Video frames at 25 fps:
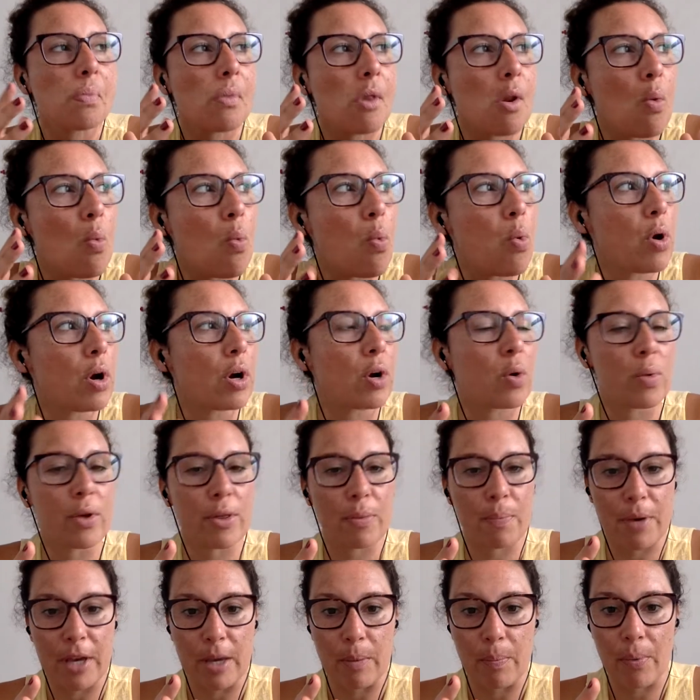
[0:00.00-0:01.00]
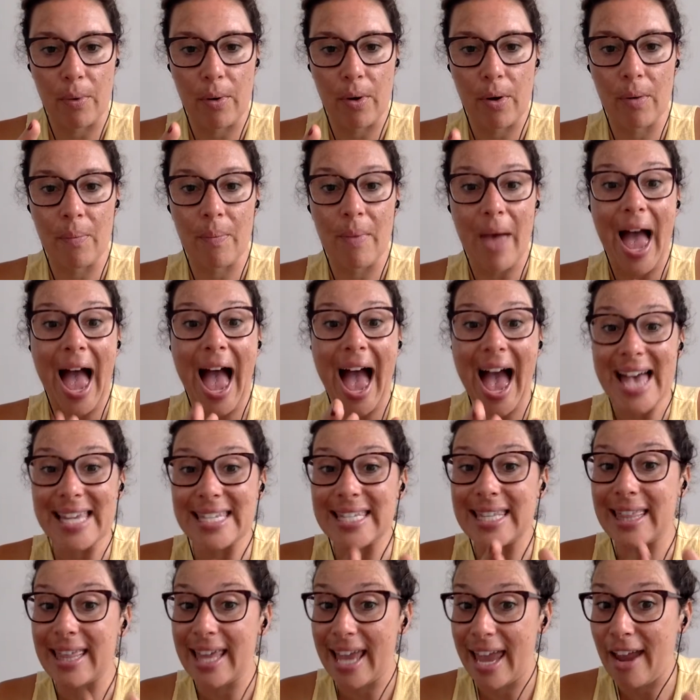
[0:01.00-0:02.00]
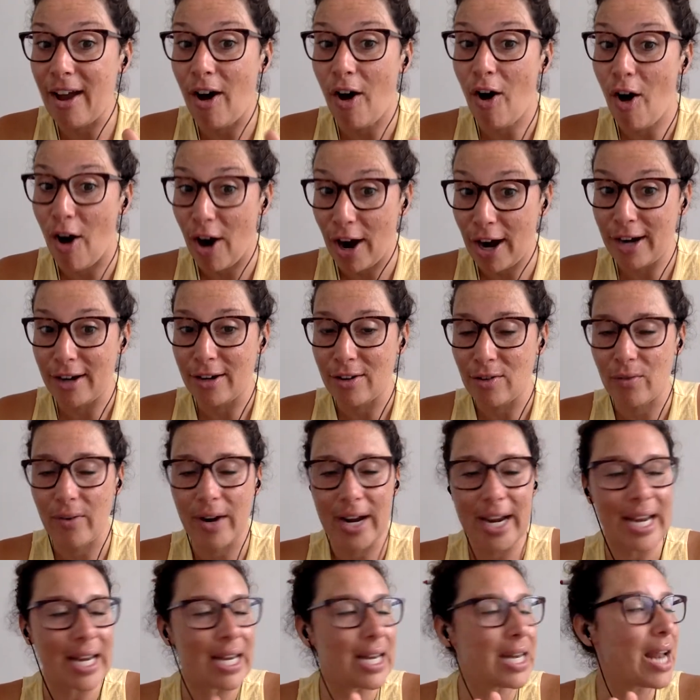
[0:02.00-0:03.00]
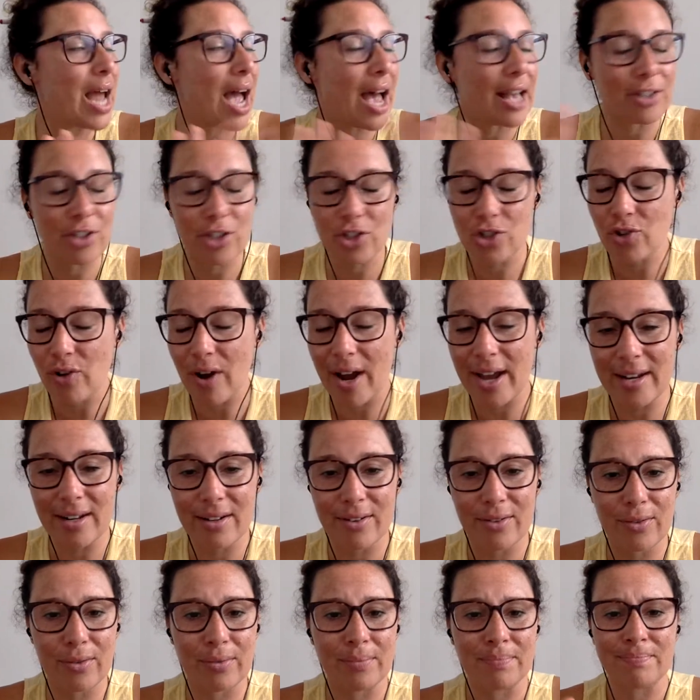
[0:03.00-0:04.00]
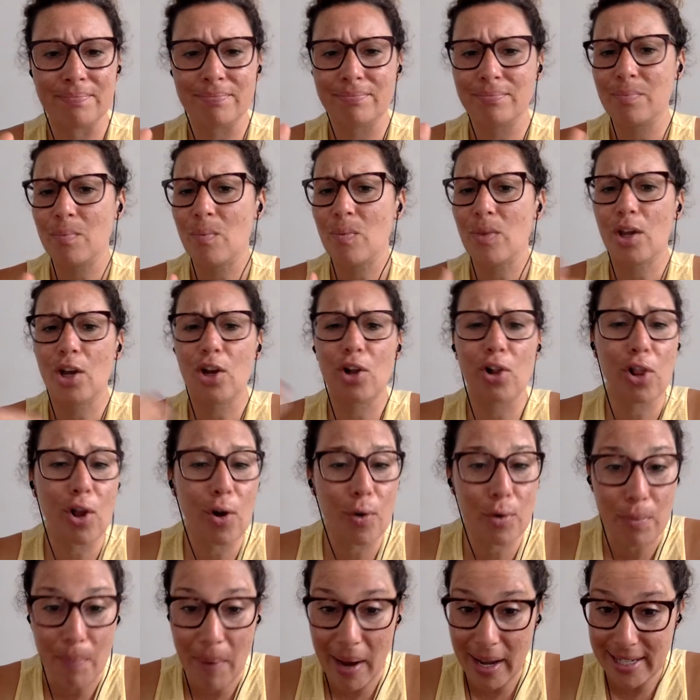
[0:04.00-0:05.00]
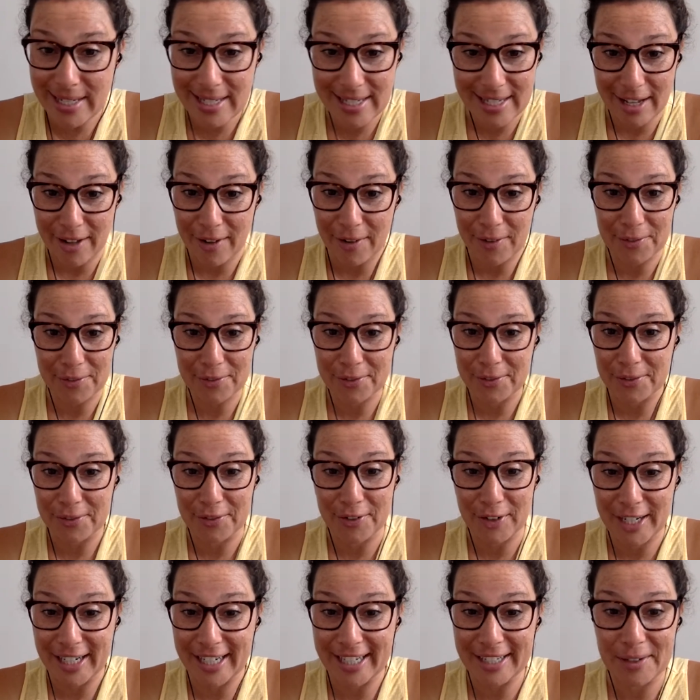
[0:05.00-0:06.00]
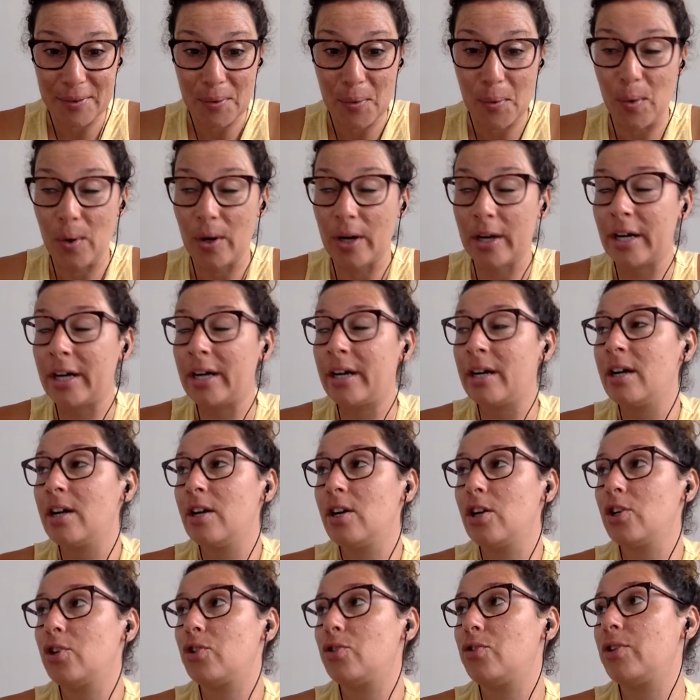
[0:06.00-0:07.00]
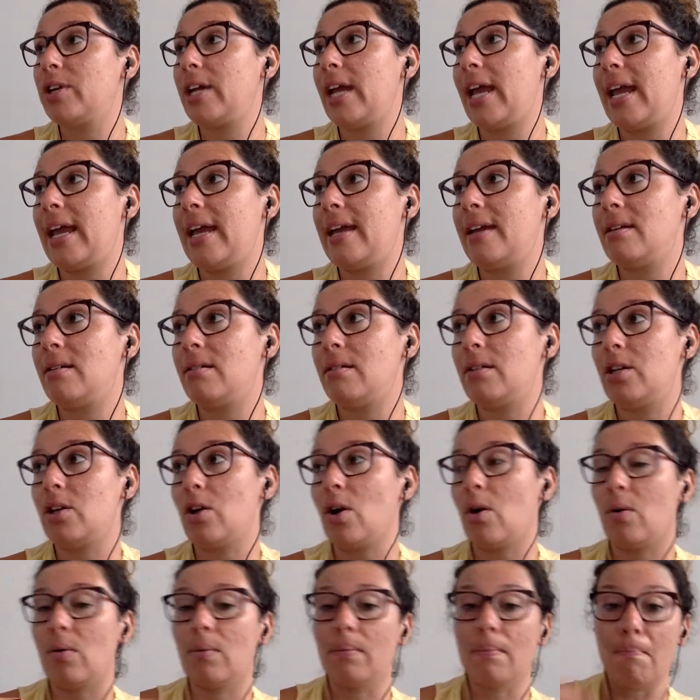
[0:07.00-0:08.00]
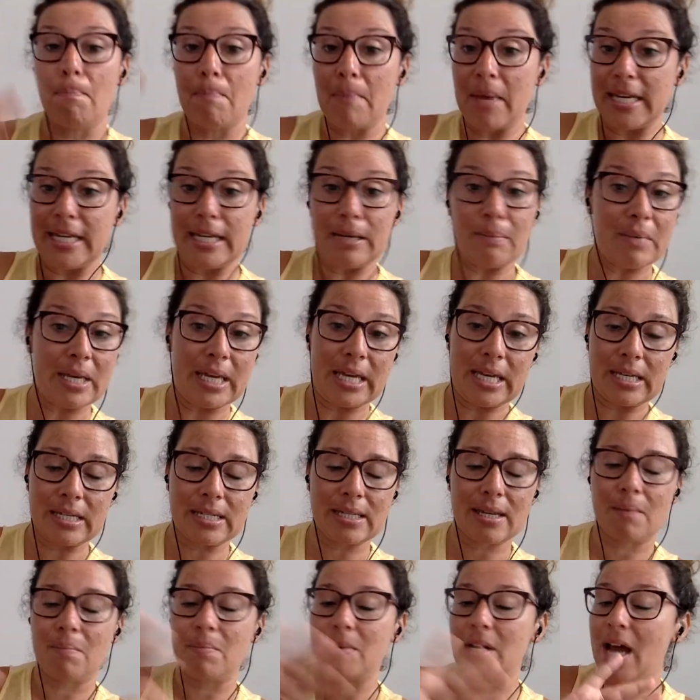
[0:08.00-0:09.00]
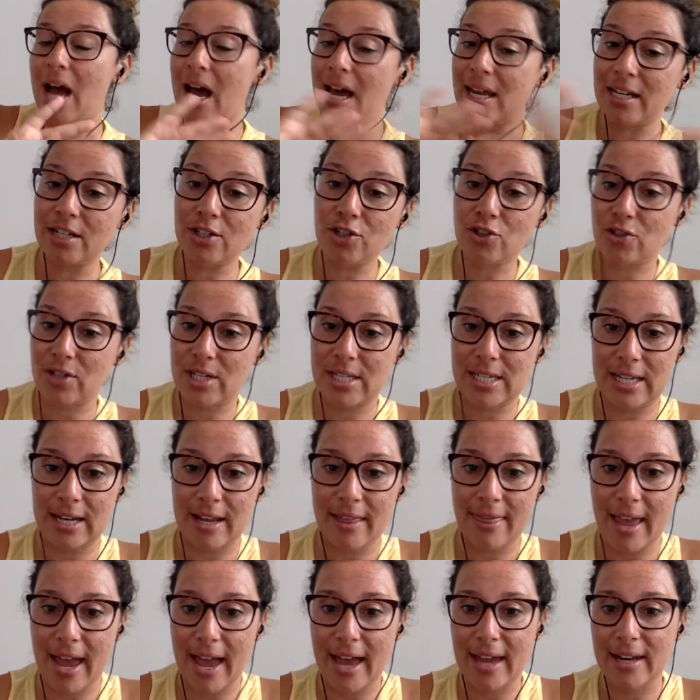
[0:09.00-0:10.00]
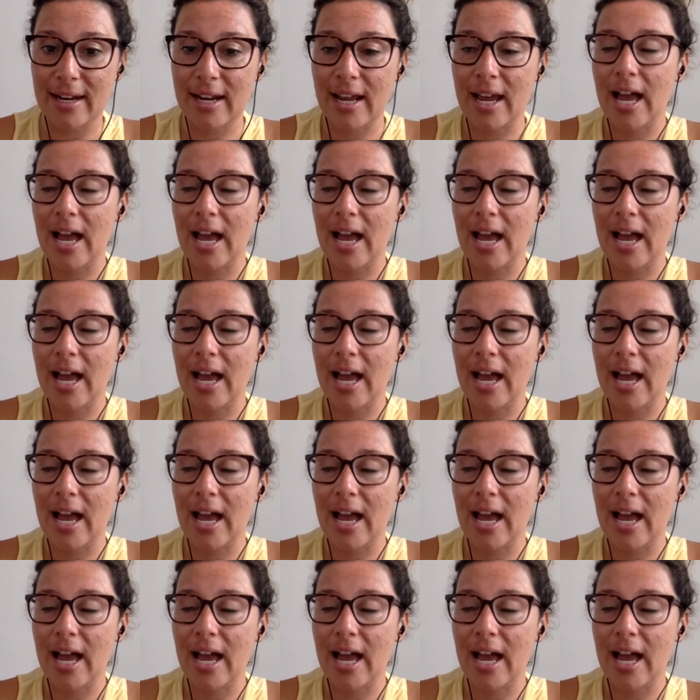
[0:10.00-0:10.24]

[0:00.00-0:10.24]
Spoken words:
work with people as they are, right? Not to try to clone myself, right? Or create, mini me's. I'm not interested in that.